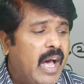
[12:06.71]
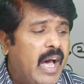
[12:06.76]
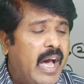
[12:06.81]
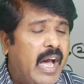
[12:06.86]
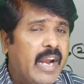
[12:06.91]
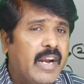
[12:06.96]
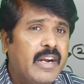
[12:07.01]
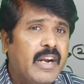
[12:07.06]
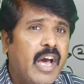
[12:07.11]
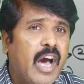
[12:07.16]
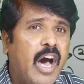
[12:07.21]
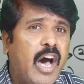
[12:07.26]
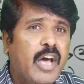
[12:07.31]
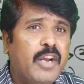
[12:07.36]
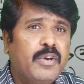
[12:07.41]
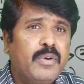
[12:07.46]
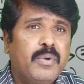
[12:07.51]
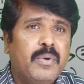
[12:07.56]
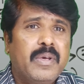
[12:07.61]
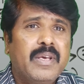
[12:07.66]
and
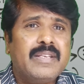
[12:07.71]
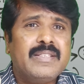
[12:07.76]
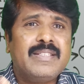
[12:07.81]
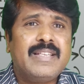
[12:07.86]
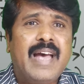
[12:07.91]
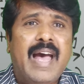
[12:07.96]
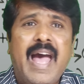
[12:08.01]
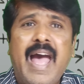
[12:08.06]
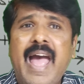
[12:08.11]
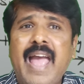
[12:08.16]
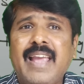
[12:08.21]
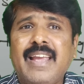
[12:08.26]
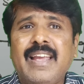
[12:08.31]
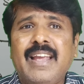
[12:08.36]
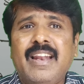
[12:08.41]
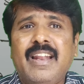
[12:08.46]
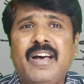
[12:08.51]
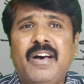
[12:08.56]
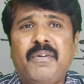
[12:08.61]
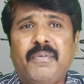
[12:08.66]
R2 is the
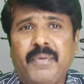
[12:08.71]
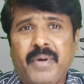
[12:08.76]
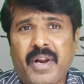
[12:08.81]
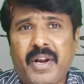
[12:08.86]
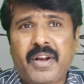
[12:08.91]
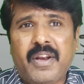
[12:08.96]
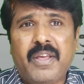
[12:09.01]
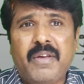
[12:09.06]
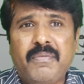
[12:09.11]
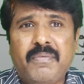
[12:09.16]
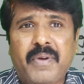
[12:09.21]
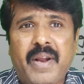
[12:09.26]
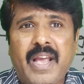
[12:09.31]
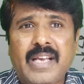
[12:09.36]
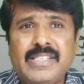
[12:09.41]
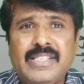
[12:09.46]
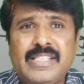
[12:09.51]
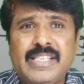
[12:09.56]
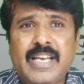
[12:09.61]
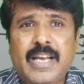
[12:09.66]
angle of
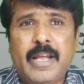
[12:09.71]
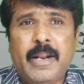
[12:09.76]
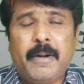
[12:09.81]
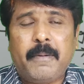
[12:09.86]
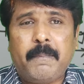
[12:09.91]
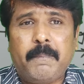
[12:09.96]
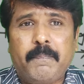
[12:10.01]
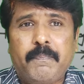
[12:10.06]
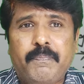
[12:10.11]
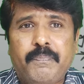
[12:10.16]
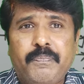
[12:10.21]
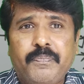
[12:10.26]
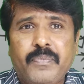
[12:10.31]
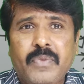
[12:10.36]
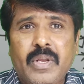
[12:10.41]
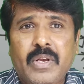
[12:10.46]
refraction.